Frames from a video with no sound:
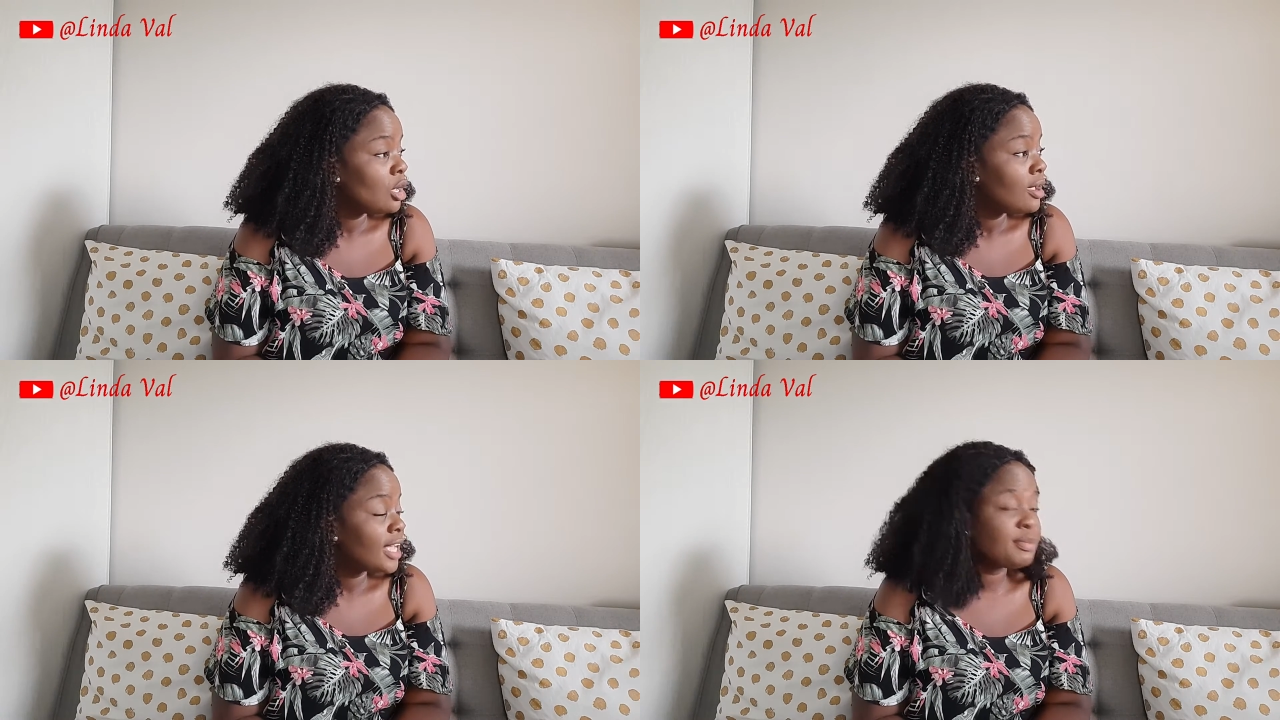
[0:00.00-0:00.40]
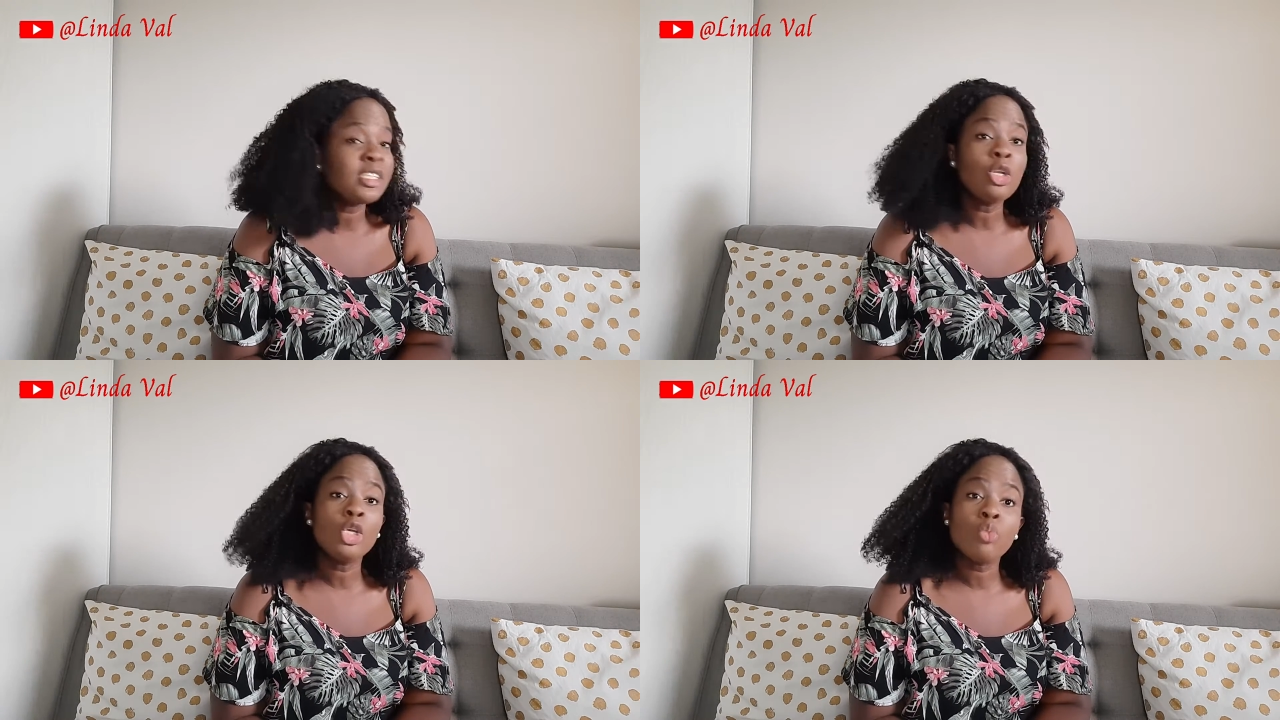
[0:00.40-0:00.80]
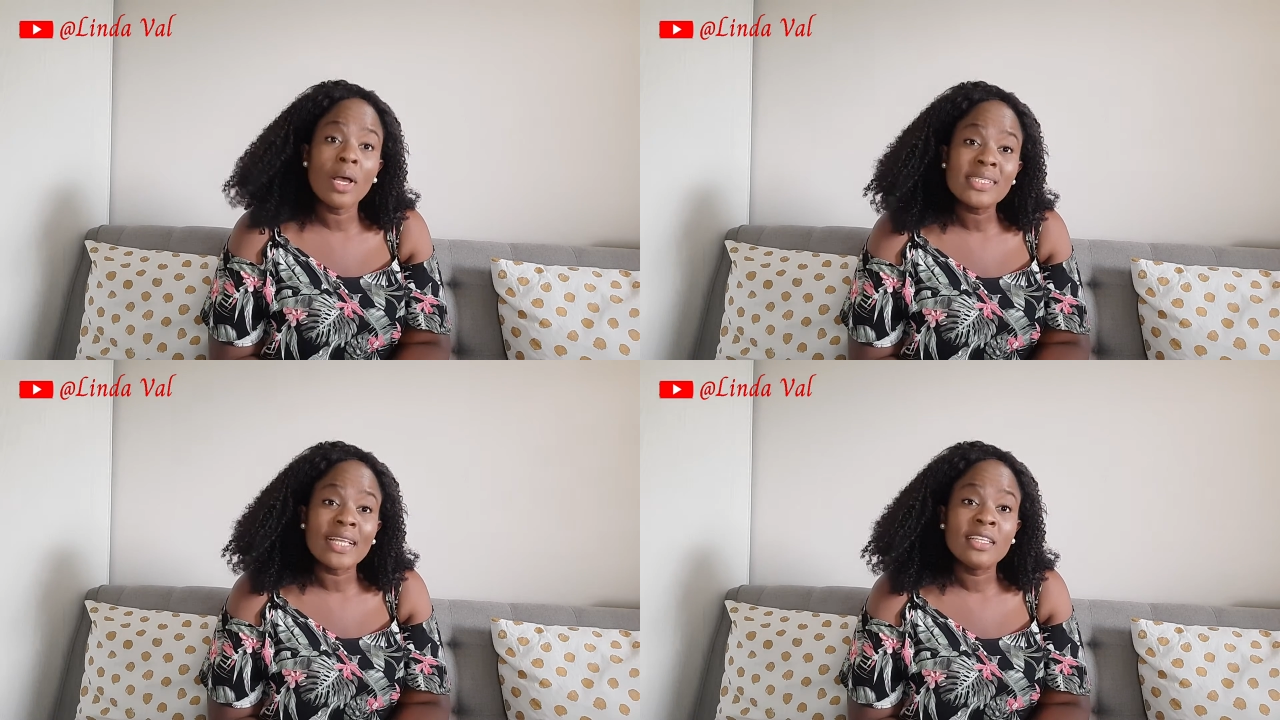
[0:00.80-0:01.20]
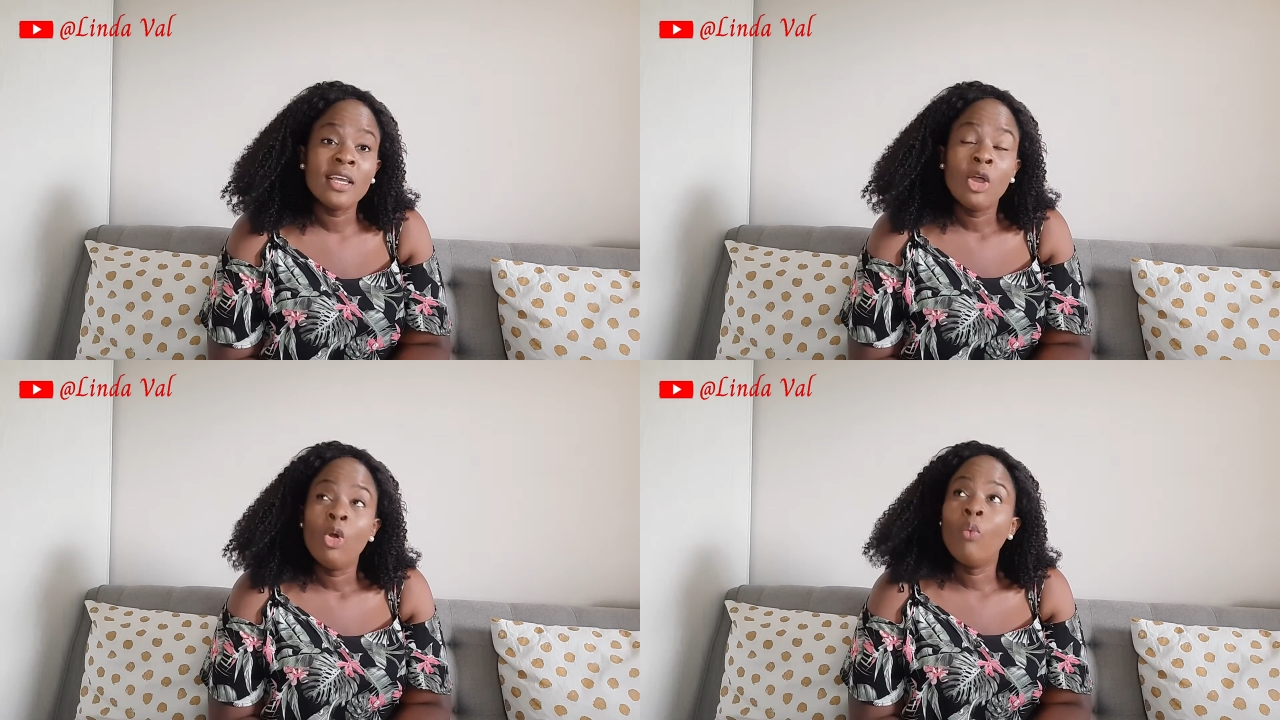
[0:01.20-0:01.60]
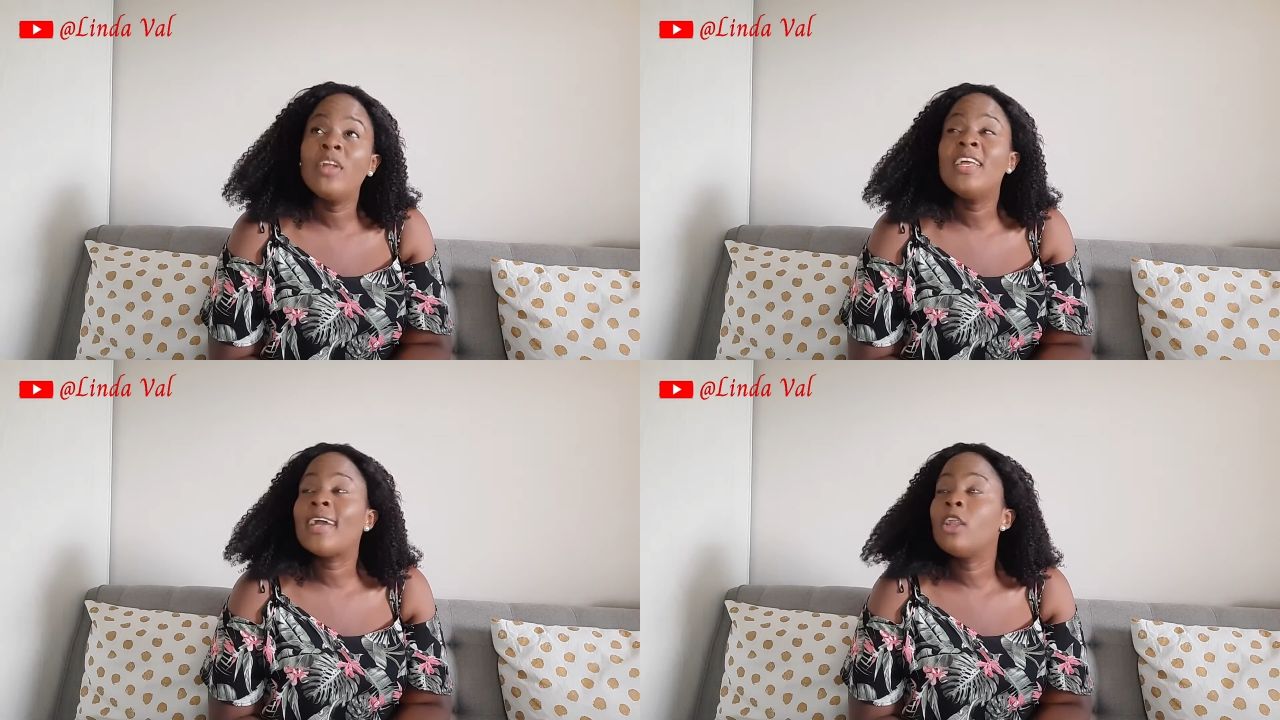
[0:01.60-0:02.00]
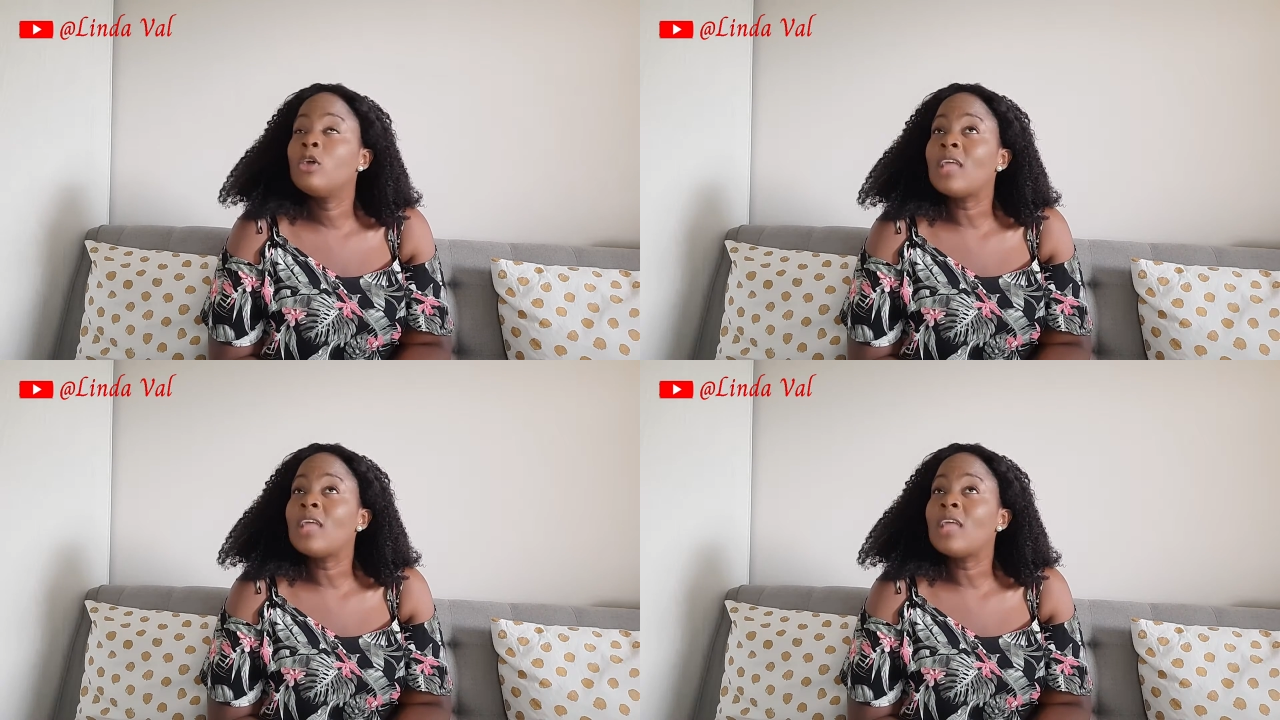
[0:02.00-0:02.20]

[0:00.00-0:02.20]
especially those ones that when they cannot